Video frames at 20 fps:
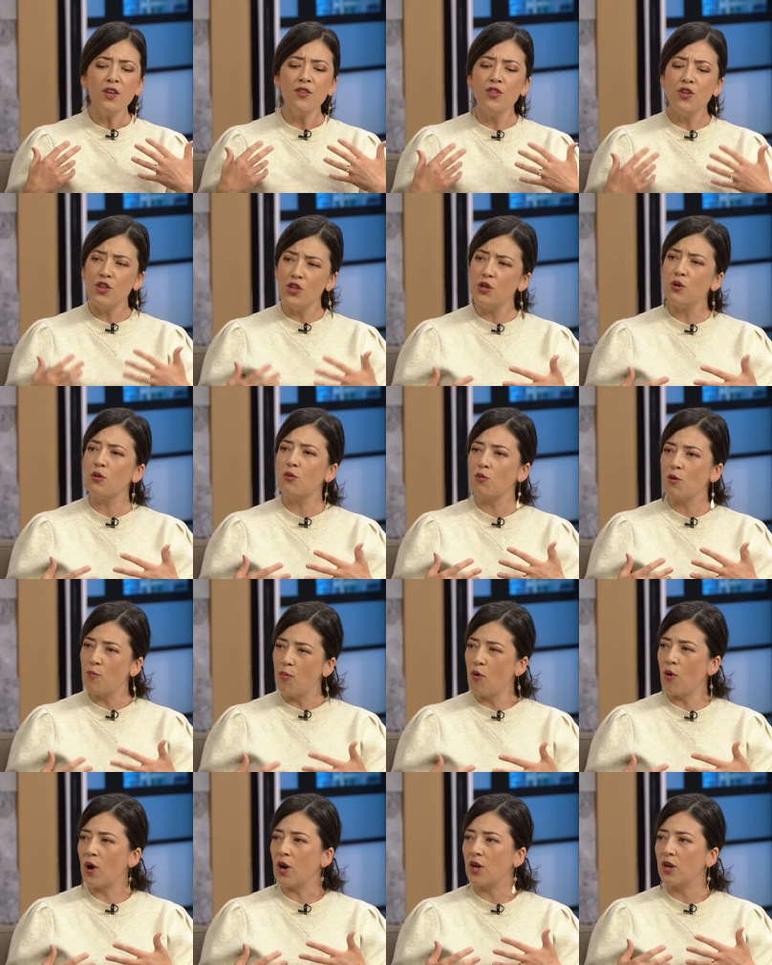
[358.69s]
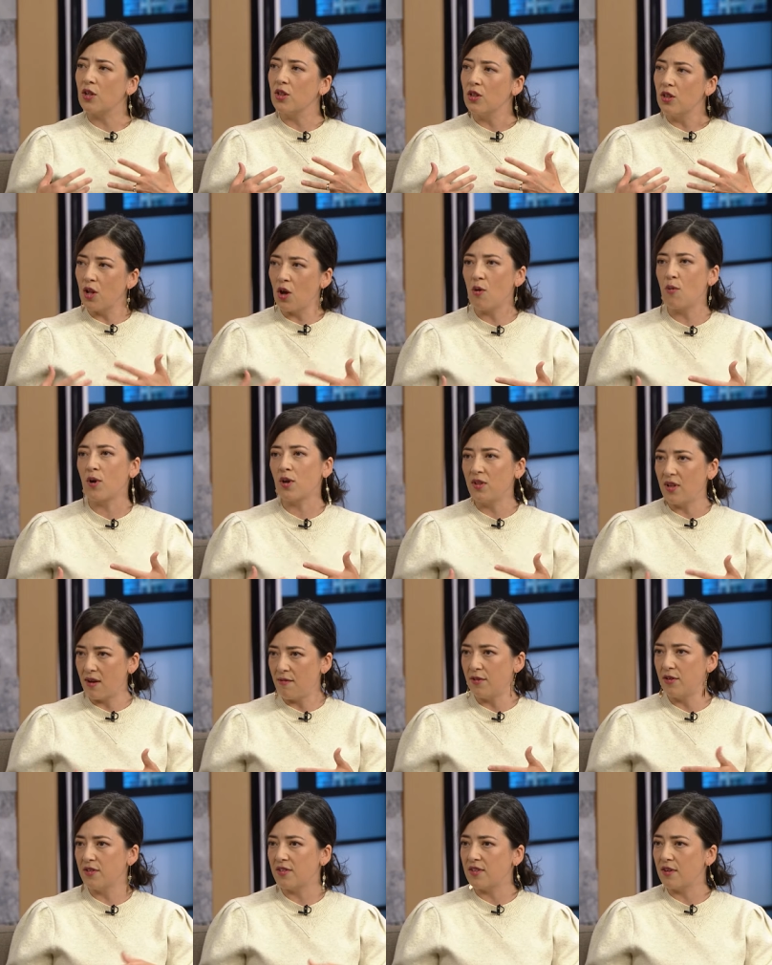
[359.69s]
the youth report lower
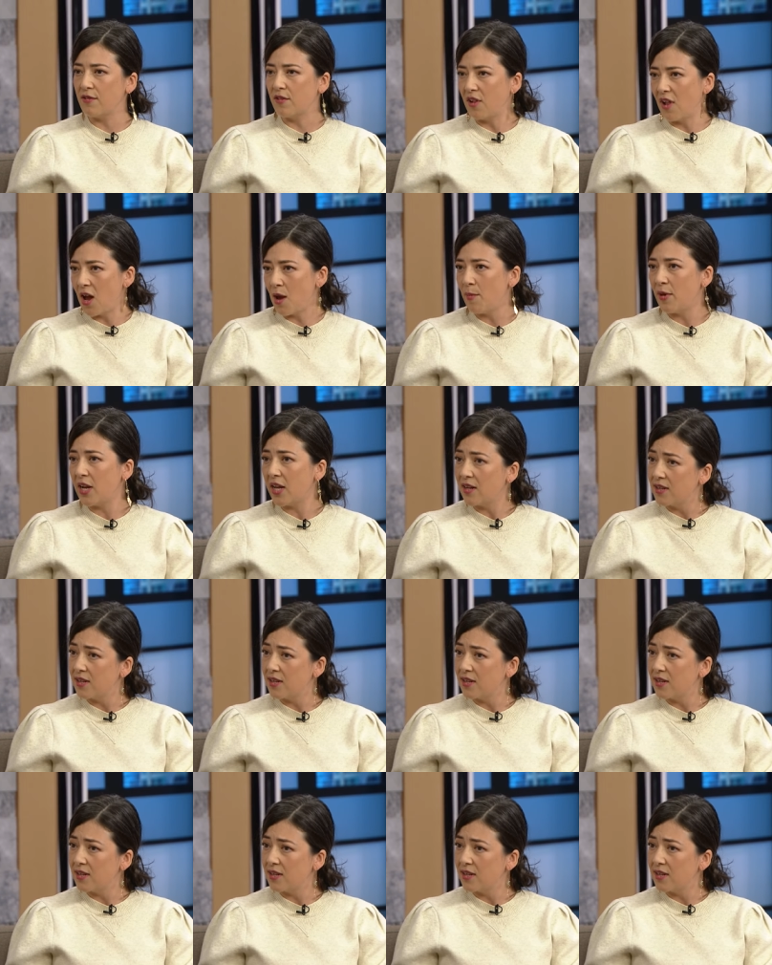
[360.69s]
levels of climate